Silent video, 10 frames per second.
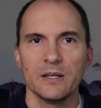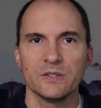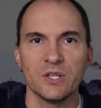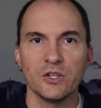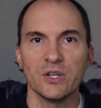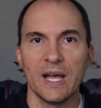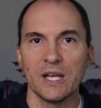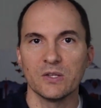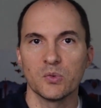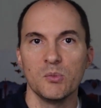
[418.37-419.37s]
such
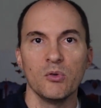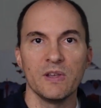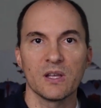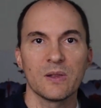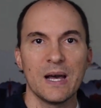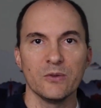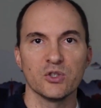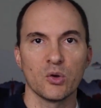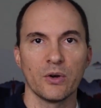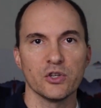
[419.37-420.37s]
as removing a cloud
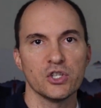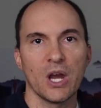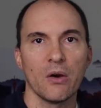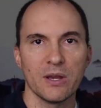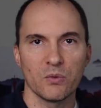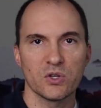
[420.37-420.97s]
storage sharing